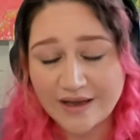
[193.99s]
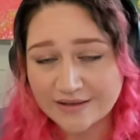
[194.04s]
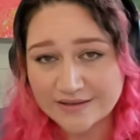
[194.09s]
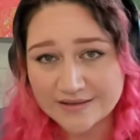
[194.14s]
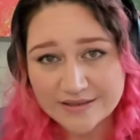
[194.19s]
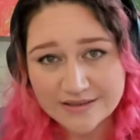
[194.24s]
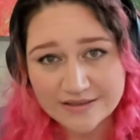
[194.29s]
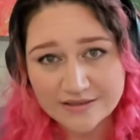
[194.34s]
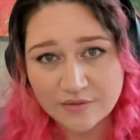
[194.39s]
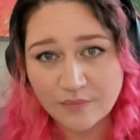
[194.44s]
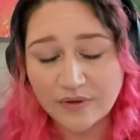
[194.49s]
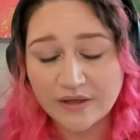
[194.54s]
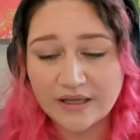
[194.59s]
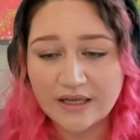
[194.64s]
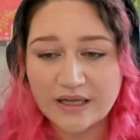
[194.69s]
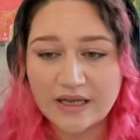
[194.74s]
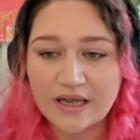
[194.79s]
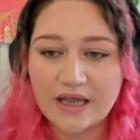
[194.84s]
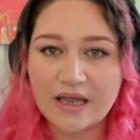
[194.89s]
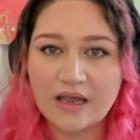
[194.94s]

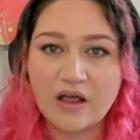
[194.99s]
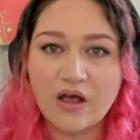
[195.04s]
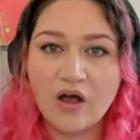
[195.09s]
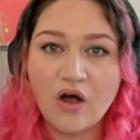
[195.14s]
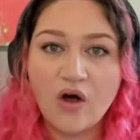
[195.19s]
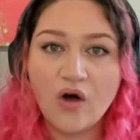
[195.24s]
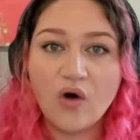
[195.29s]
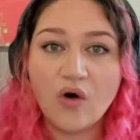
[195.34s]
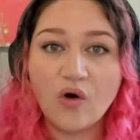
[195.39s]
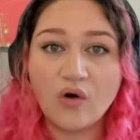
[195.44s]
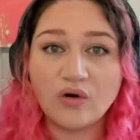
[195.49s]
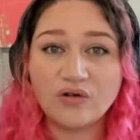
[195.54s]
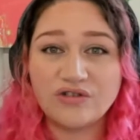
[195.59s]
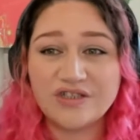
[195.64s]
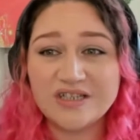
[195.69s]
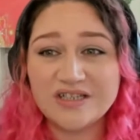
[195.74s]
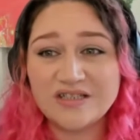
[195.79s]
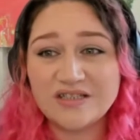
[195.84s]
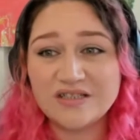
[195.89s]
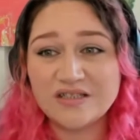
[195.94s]
accessibility or
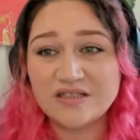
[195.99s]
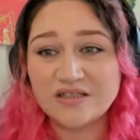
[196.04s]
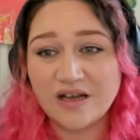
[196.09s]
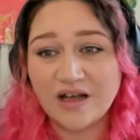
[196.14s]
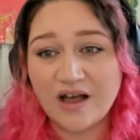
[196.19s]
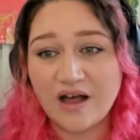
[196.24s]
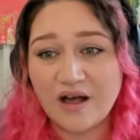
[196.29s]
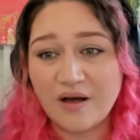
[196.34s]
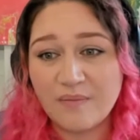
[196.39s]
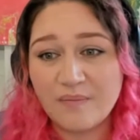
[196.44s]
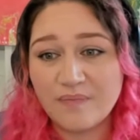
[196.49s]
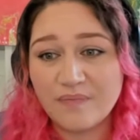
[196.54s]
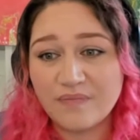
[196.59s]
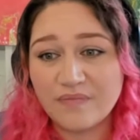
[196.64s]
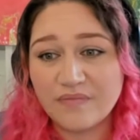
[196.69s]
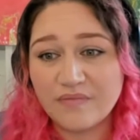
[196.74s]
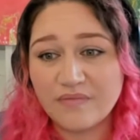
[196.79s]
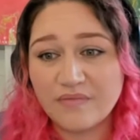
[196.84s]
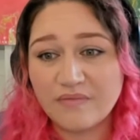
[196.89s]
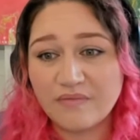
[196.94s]
just
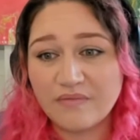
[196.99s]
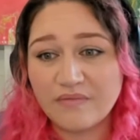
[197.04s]
um,